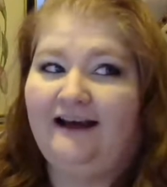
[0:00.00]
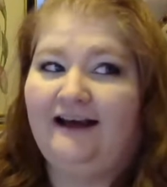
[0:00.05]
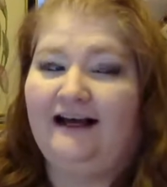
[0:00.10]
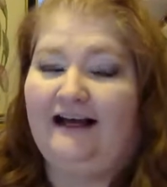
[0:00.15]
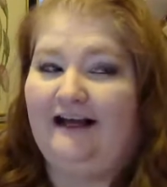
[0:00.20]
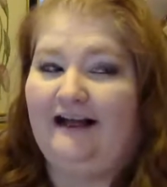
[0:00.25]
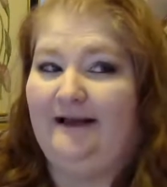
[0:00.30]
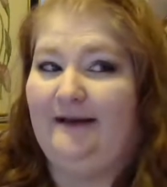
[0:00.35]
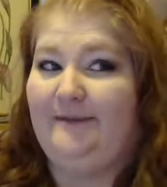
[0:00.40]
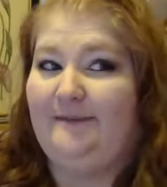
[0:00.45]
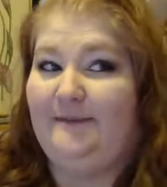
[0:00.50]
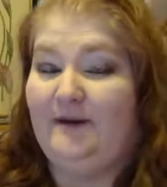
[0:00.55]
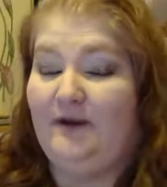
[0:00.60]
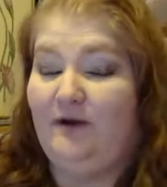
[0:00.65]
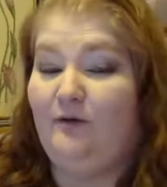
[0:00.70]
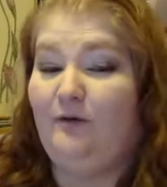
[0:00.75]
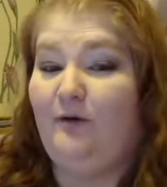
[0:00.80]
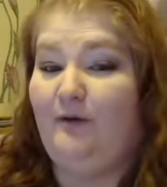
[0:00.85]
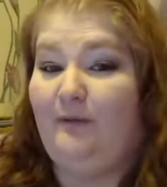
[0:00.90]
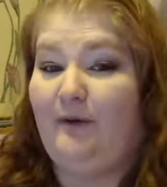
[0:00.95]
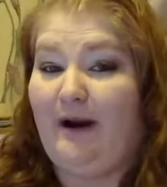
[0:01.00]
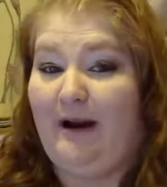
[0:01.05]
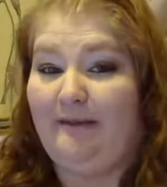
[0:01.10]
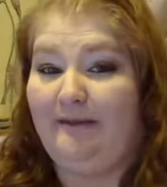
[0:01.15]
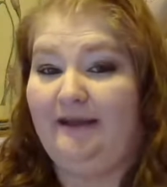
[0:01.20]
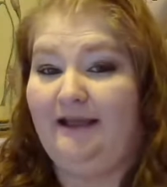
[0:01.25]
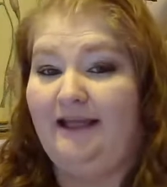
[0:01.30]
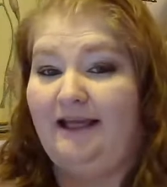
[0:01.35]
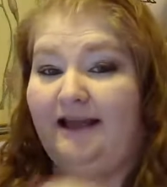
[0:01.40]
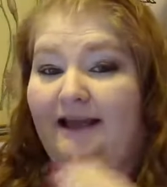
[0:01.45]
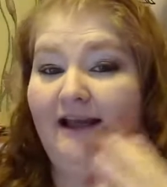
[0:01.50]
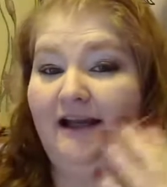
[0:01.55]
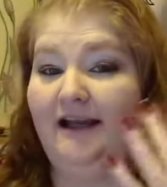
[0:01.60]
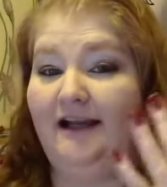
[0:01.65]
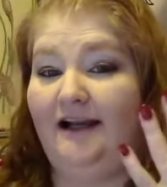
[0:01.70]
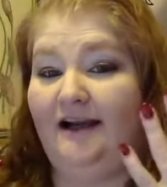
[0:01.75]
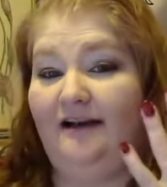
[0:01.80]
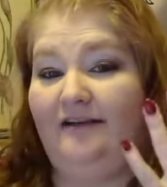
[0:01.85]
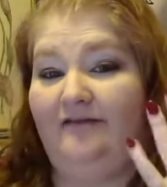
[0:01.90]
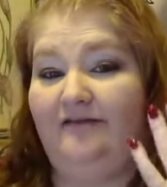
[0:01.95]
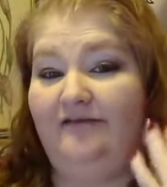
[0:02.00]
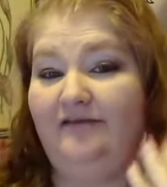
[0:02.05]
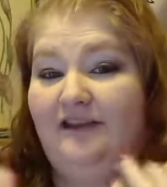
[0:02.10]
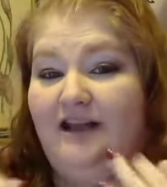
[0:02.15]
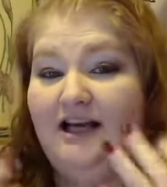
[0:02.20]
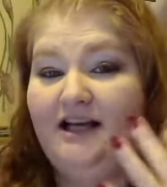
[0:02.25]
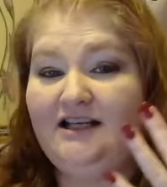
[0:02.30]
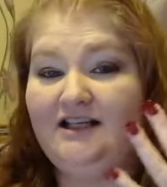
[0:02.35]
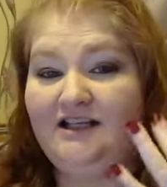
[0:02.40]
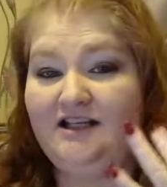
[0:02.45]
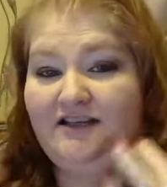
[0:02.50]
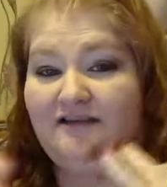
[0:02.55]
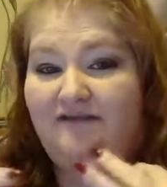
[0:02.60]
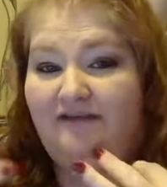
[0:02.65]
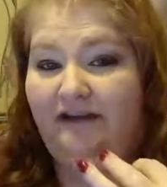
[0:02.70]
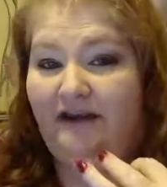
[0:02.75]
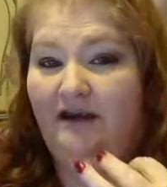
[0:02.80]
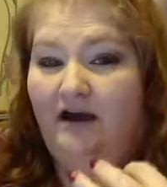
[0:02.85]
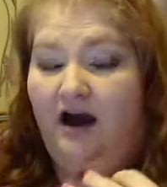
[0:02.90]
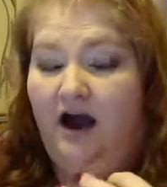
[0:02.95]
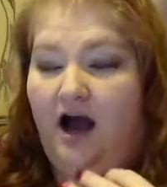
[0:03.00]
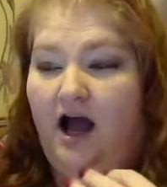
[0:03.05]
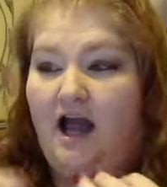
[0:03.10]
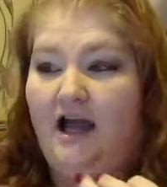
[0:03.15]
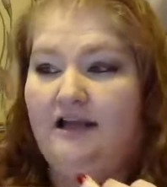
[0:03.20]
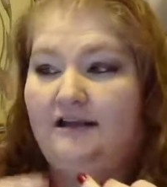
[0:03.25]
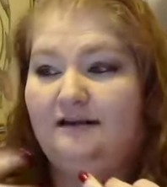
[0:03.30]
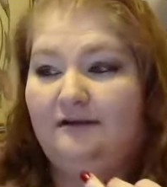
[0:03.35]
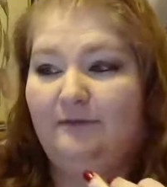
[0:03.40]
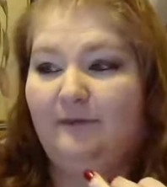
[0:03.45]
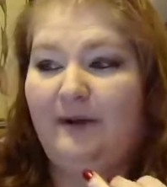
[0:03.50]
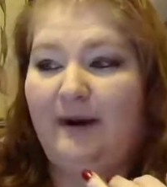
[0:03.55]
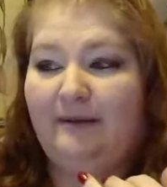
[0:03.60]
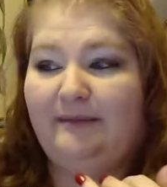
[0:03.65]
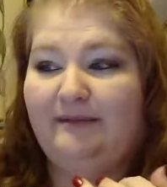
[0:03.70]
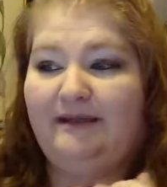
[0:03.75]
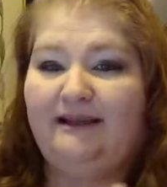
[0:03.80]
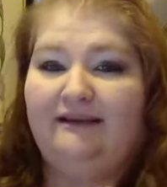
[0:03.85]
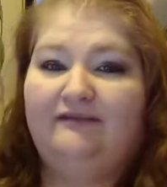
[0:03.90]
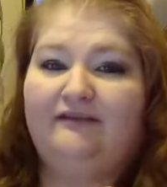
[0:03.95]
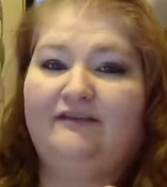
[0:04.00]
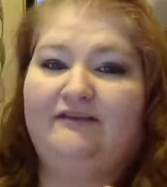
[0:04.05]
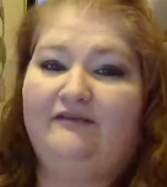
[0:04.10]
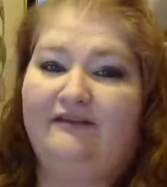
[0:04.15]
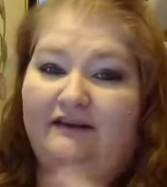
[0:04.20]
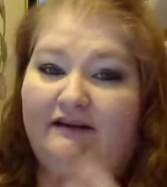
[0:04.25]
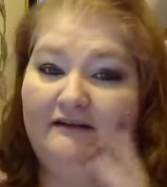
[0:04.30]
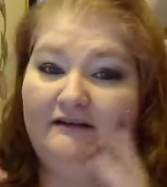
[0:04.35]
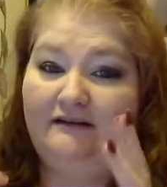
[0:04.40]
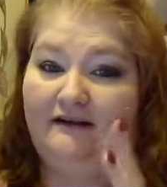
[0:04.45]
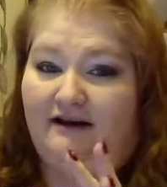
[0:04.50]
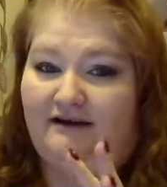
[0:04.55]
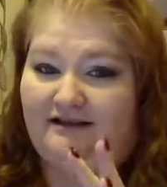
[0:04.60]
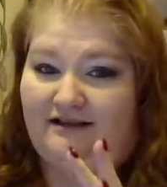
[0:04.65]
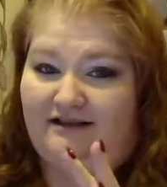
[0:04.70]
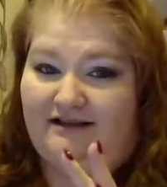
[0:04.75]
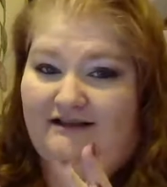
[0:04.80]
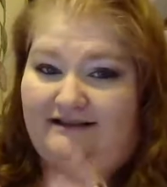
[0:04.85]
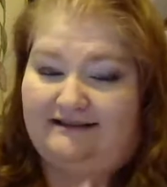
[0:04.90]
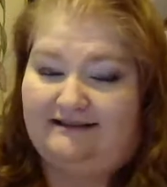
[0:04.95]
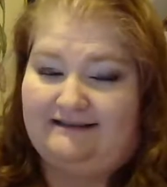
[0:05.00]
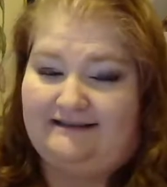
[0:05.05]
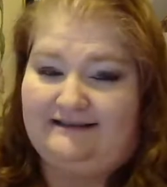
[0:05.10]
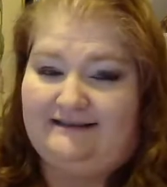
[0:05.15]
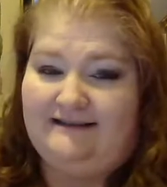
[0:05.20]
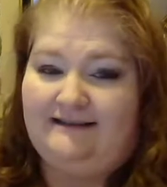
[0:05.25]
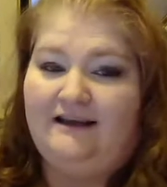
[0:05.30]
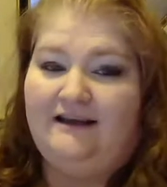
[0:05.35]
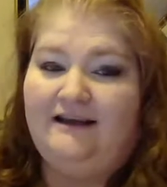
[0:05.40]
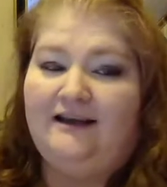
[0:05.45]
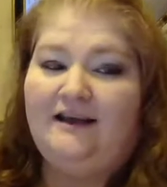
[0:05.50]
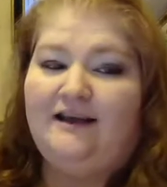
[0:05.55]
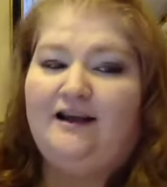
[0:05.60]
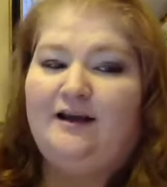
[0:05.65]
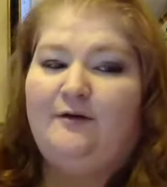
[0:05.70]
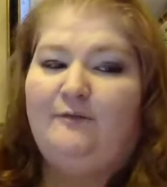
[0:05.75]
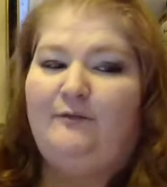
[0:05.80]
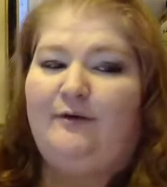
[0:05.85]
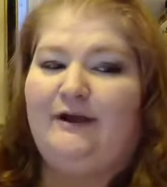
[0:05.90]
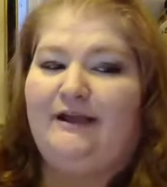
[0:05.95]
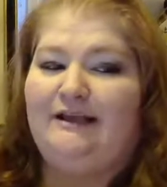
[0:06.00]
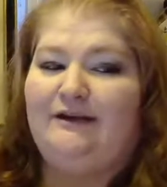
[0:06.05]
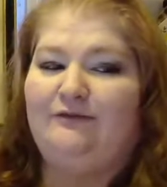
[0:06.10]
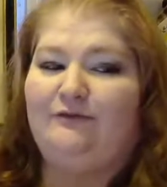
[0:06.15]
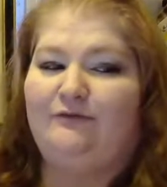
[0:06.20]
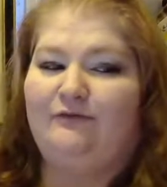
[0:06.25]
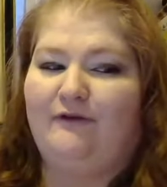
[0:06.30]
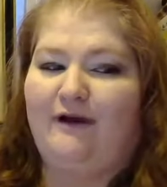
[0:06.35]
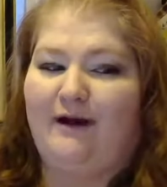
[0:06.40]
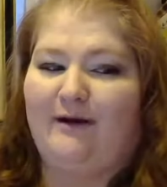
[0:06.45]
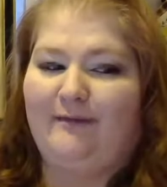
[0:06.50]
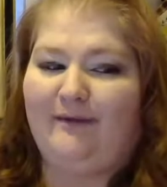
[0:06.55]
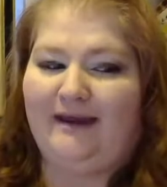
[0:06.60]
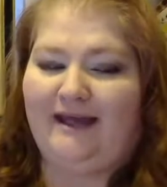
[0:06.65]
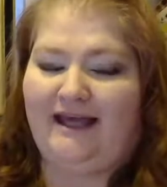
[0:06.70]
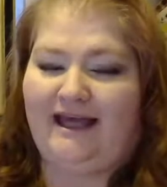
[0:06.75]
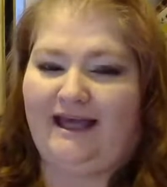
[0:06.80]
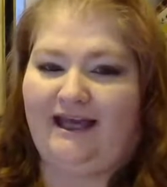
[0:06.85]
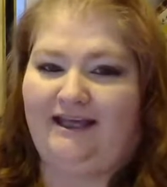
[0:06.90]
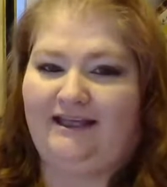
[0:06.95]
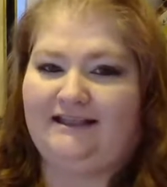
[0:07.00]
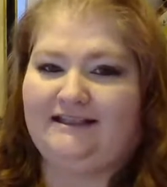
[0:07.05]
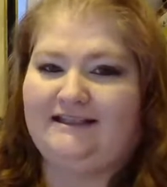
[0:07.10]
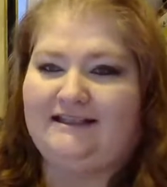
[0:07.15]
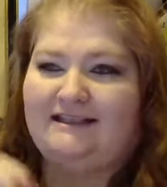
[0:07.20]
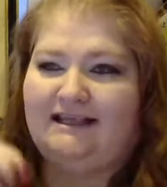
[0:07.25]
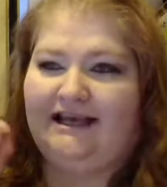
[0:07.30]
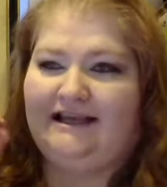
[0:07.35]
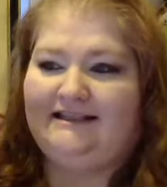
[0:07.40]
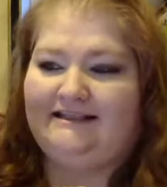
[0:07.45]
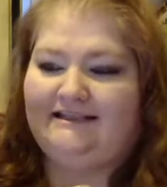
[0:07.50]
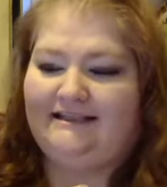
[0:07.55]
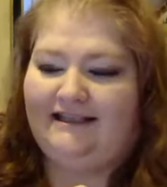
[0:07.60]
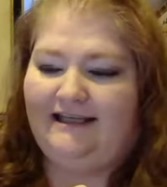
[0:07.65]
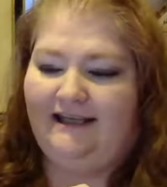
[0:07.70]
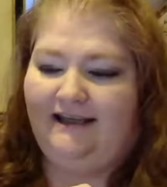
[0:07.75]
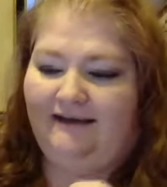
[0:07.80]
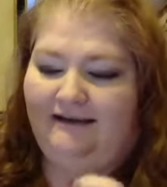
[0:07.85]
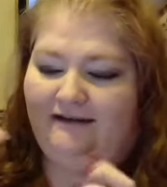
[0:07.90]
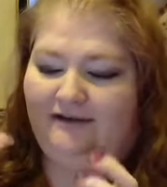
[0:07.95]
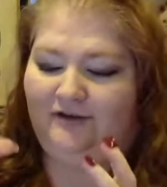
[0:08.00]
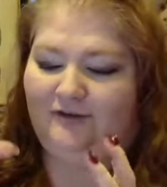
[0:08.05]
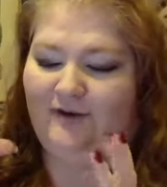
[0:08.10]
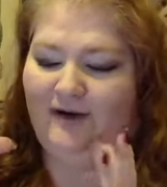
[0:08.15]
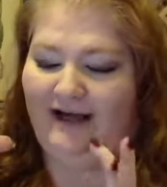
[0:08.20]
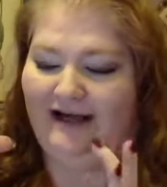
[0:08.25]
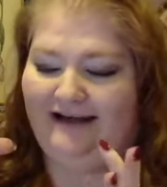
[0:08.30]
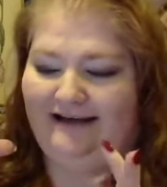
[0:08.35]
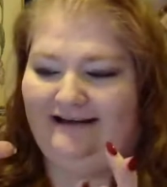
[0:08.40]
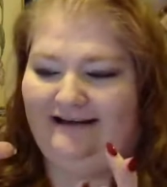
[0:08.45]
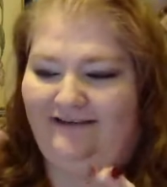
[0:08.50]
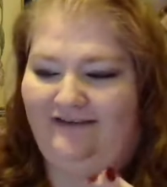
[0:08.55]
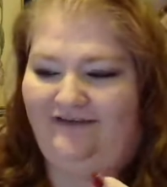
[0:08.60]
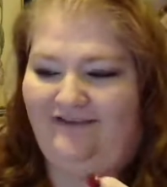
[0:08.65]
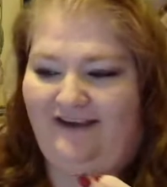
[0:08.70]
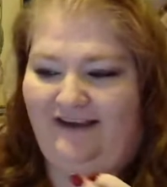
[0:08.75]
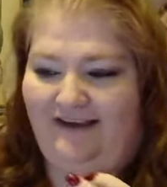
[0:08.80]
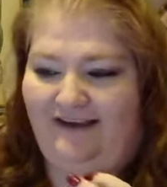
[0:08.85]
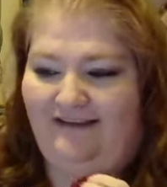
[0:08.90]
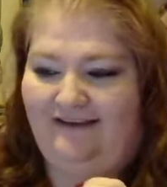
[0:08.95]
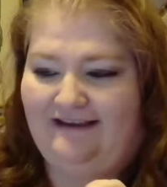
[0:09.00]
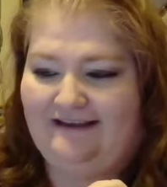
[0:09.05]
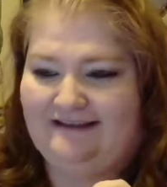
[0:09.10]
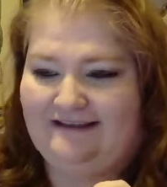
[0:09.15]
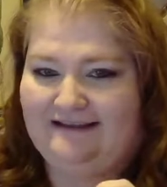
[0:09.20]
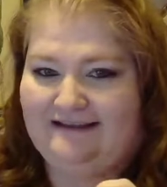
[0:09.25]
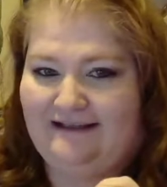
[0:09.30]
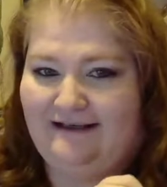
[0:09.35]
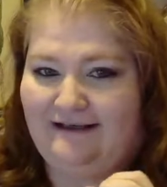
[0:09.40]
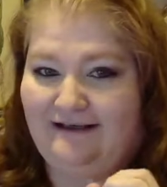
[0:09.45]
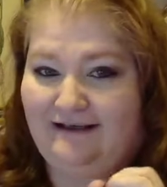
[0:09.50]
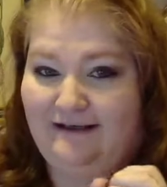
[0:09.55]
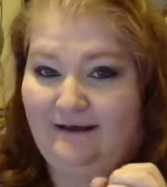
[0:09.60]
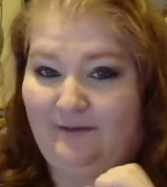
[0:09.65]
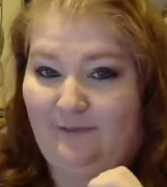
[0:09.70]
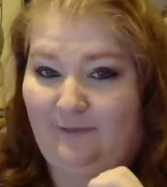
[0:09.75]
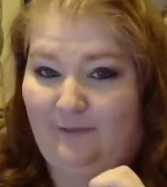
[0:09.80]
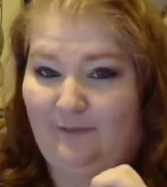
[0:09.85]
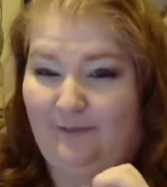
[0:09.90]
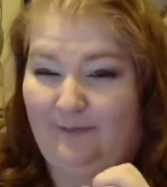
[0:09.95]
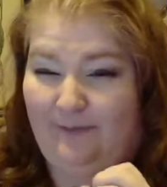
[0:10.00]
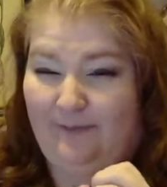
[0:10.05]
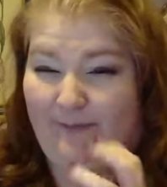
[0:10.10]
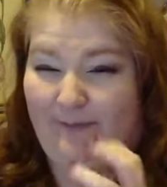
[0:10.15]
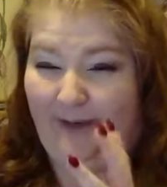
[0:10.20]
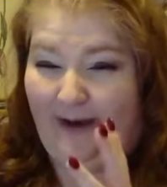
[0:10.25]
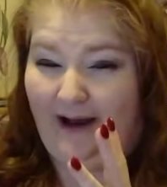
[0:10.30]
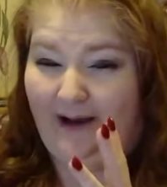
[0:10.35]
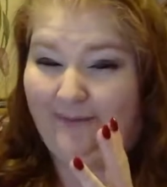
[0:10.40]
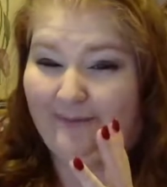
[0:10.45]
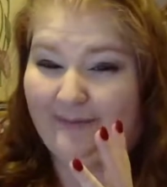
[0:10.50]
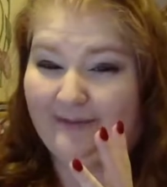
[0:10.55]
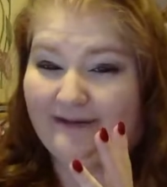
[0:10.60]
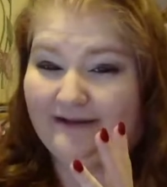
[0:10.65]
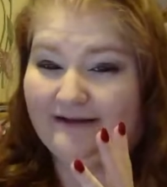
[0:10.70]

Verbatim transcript: Um, you will probably get like a flush, feel hot, and you'll probably even feel nauseous. But you rub it until you kind of feel this pop